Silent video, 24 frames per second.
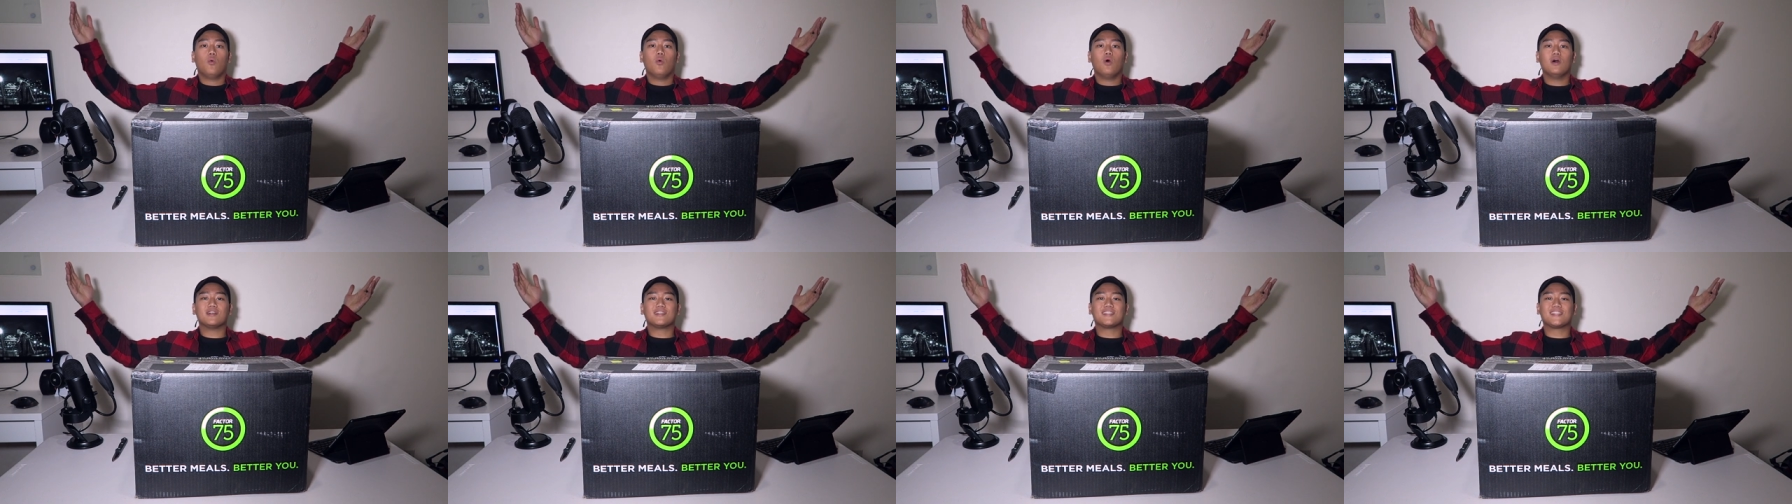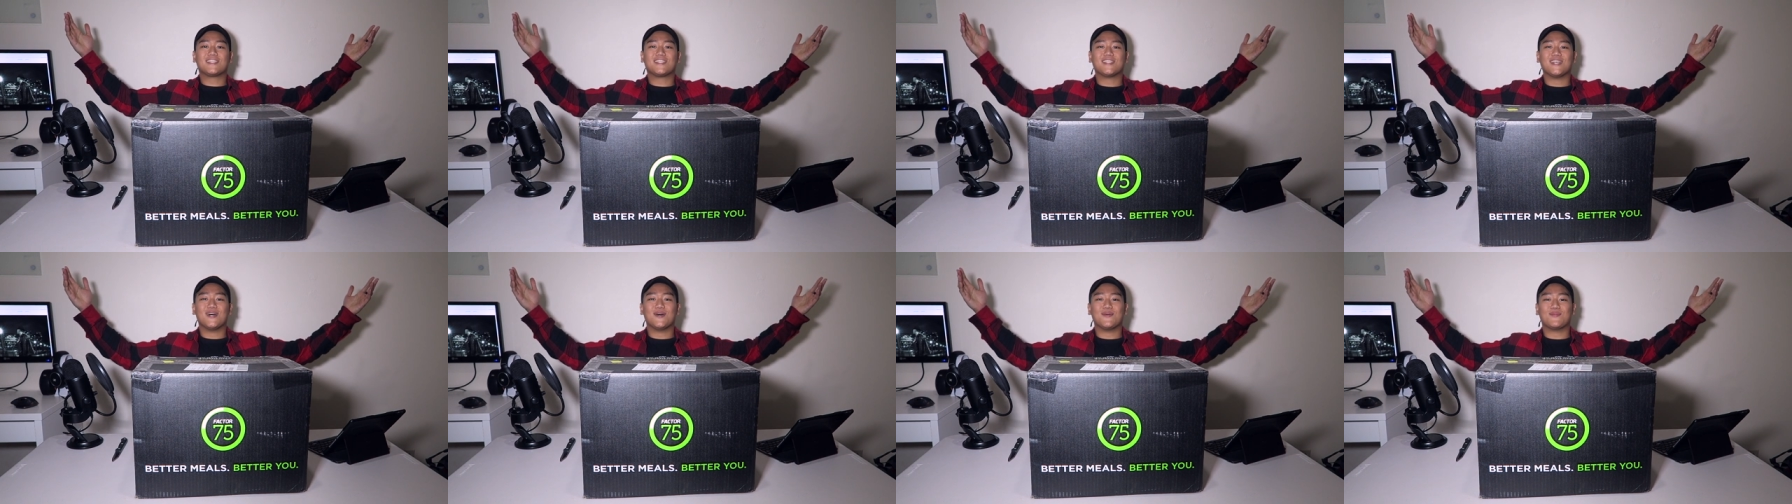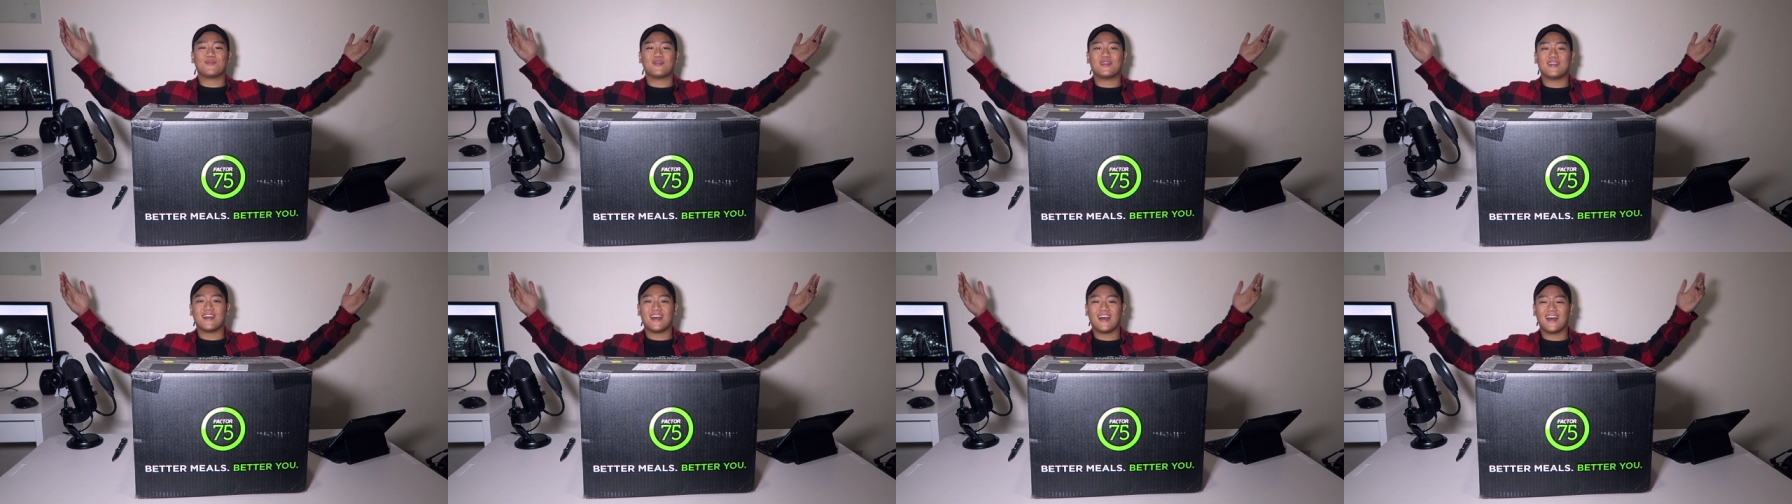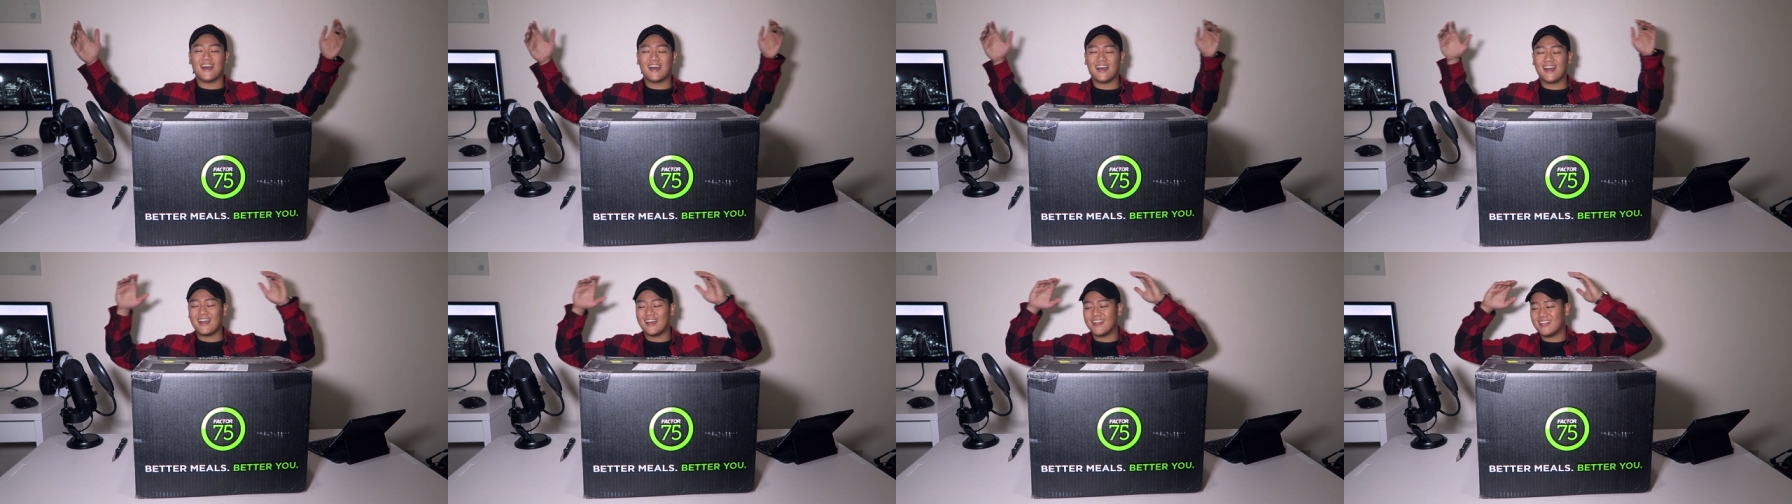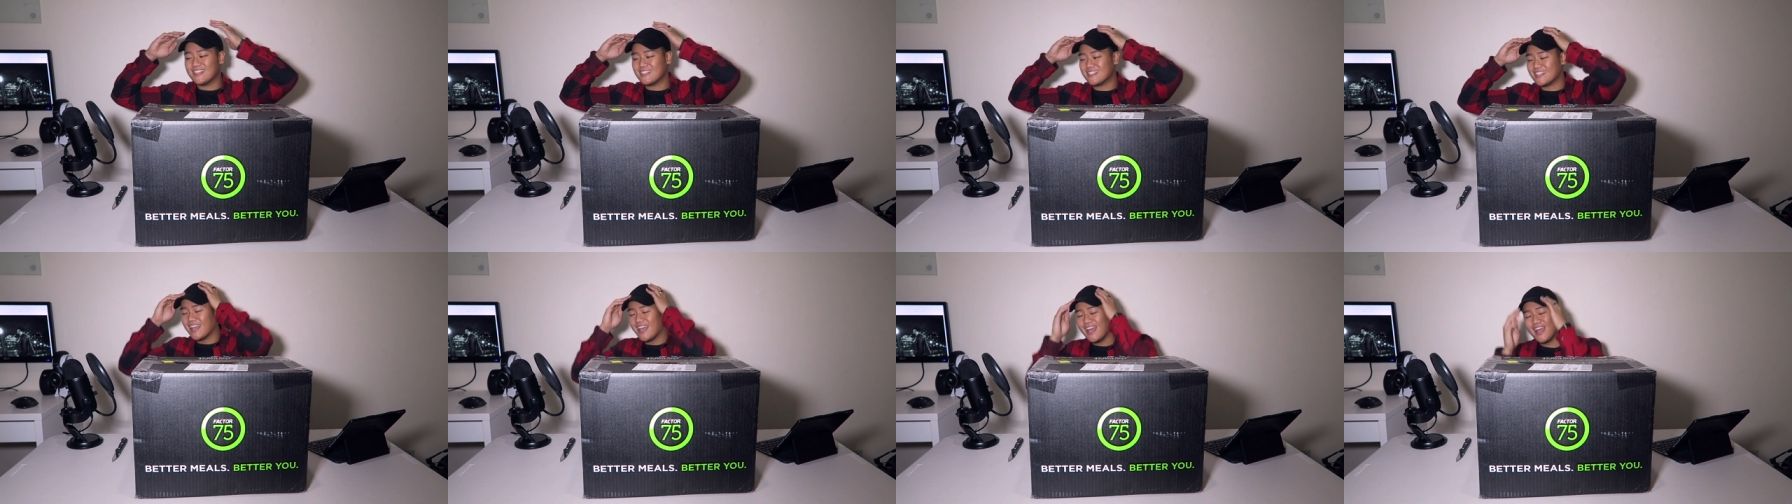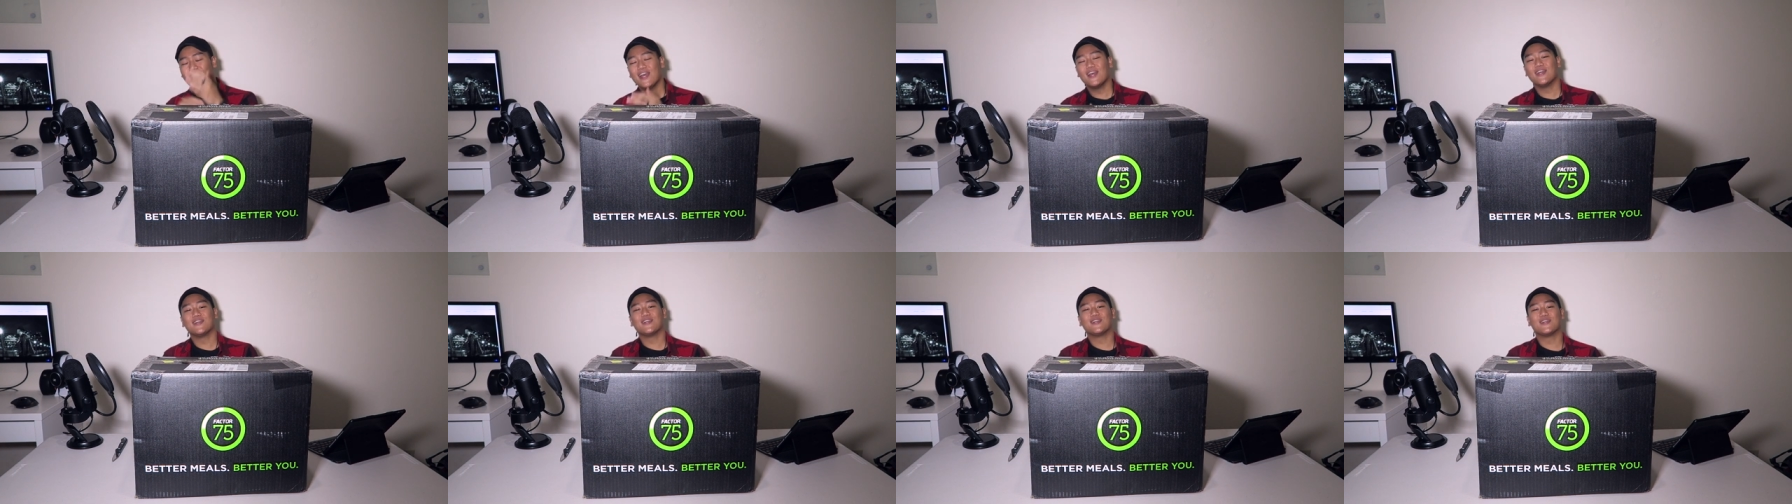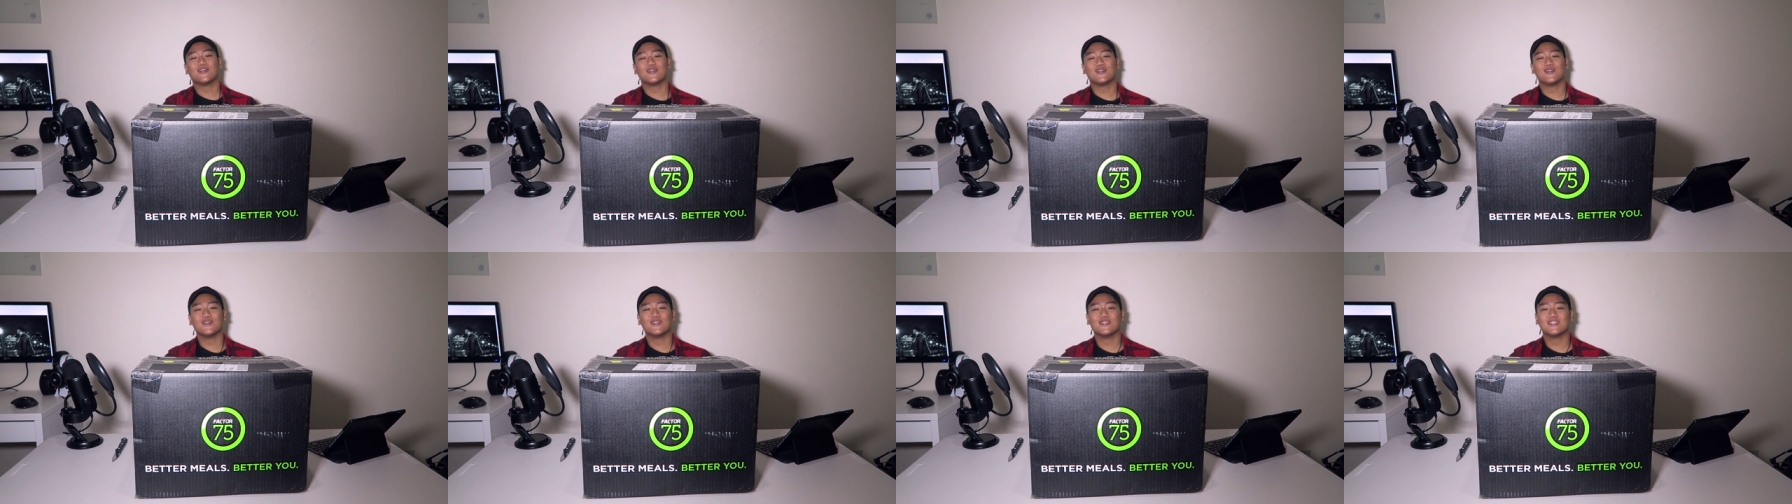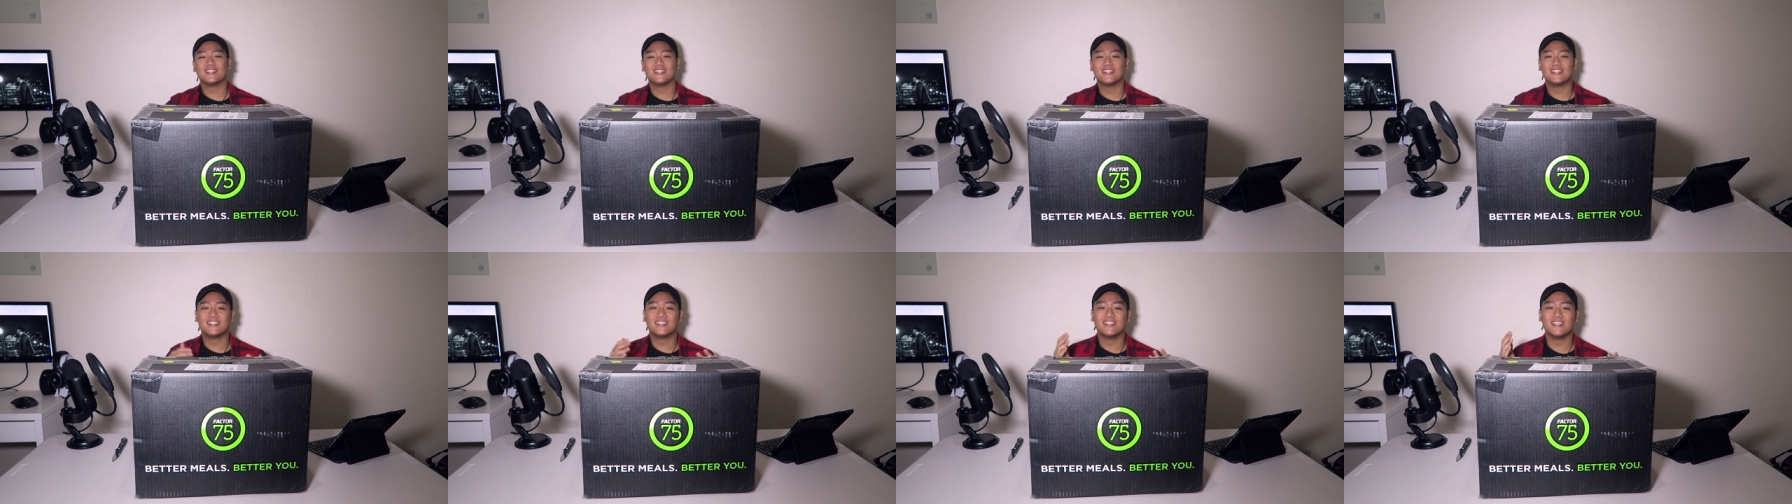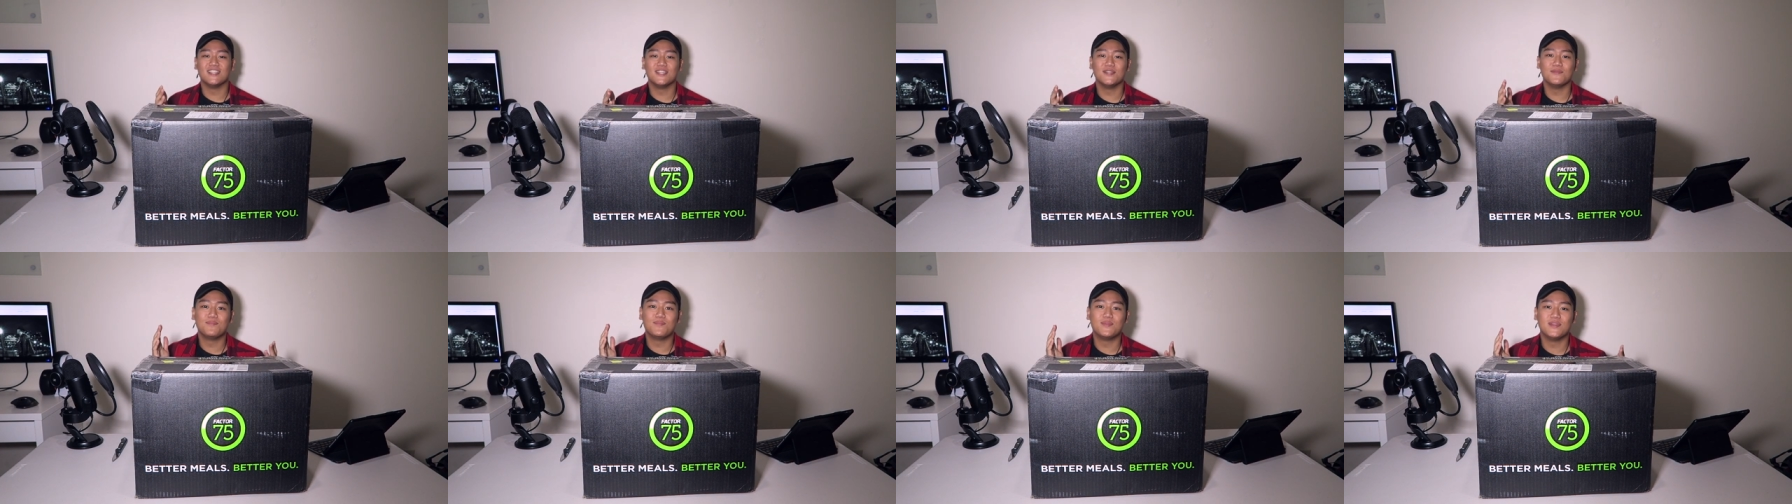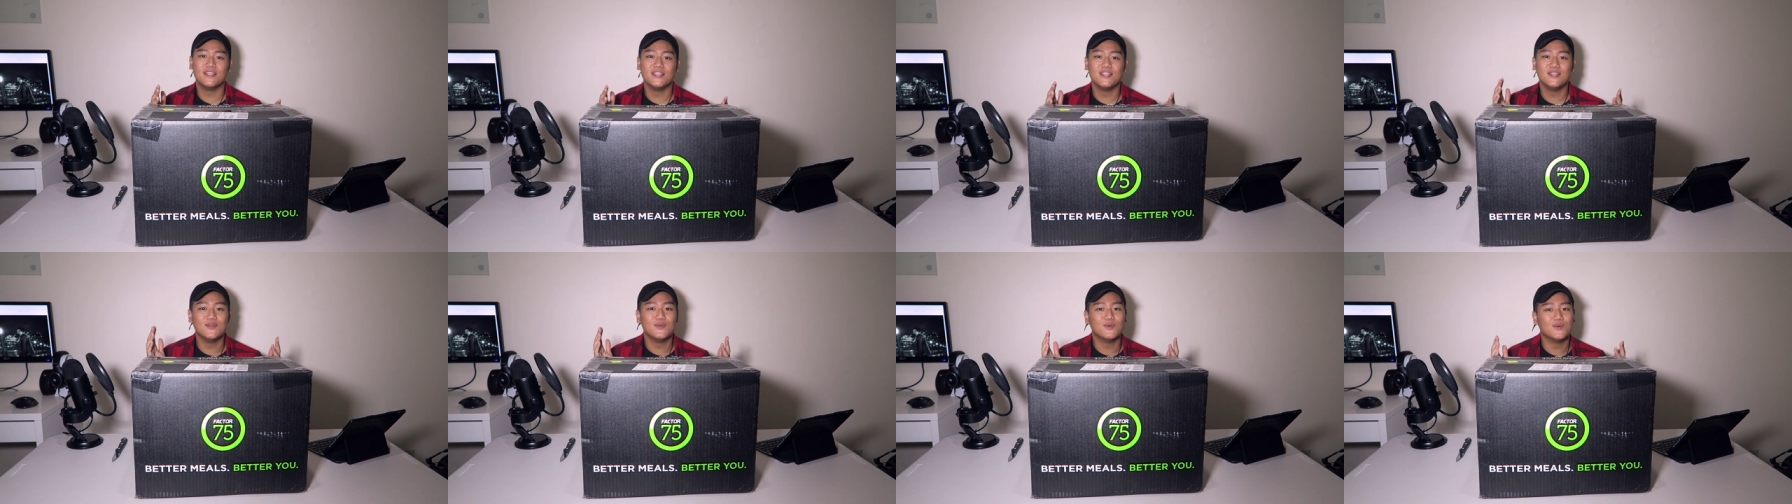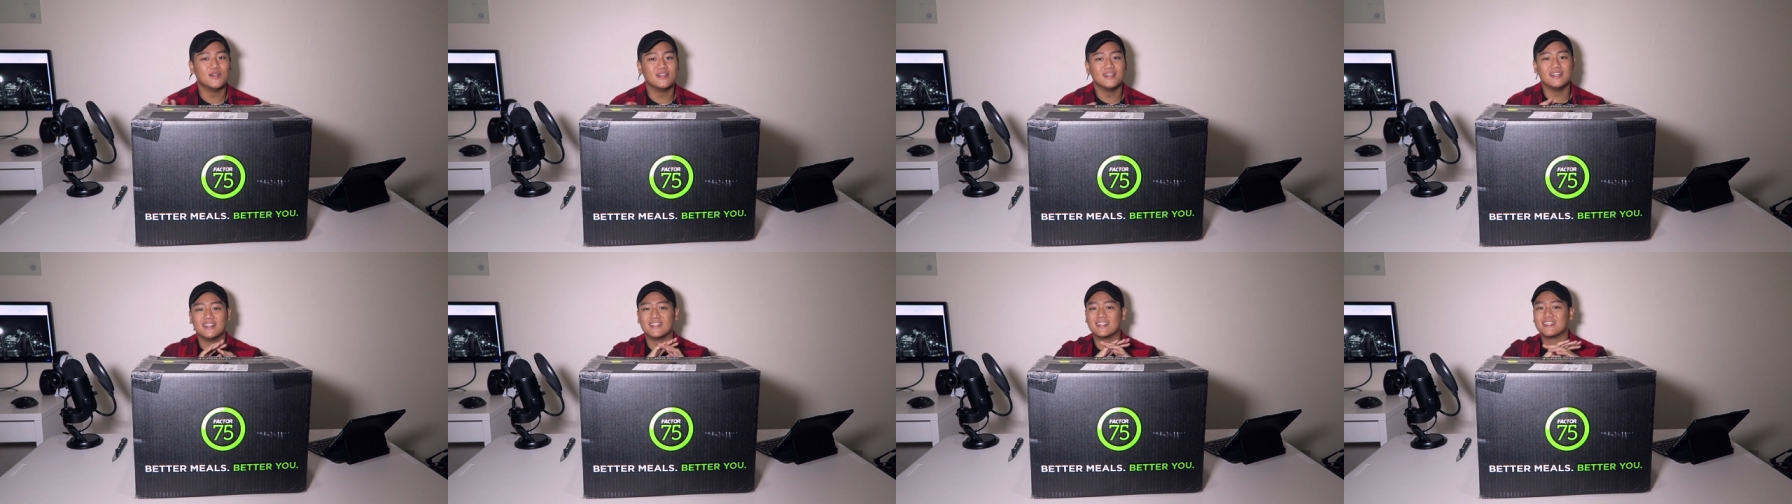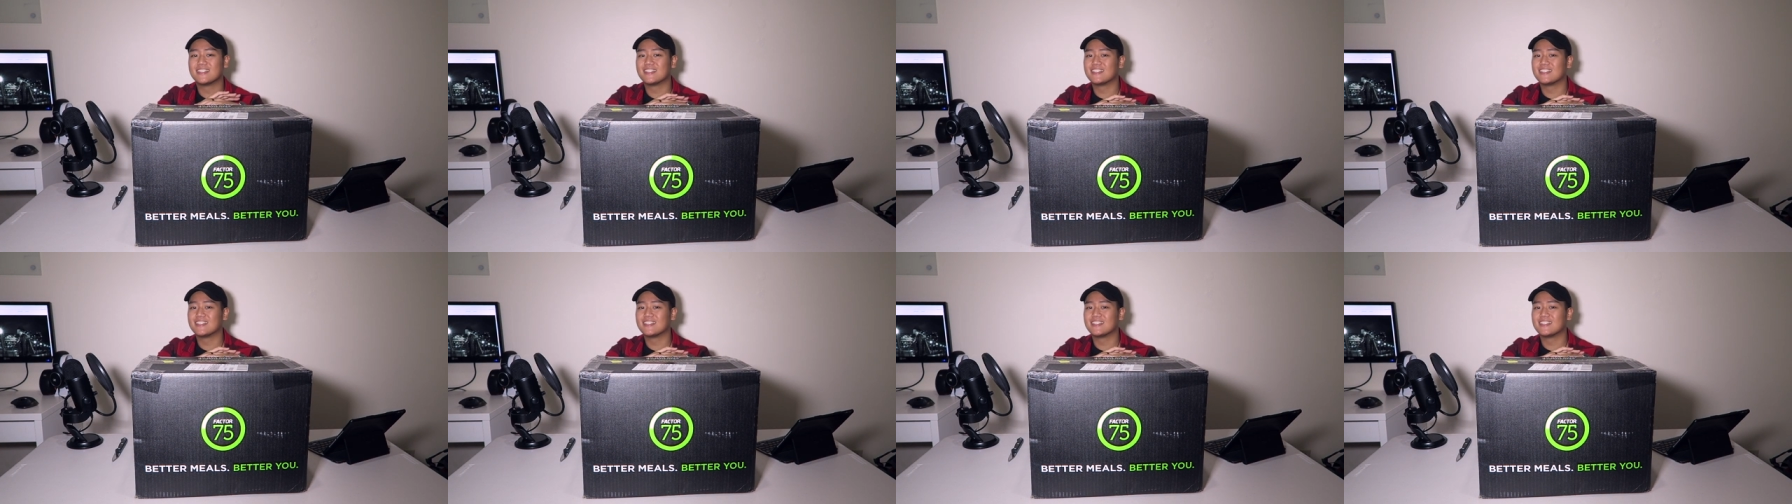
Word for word: What's up, guys and girls? It's EP with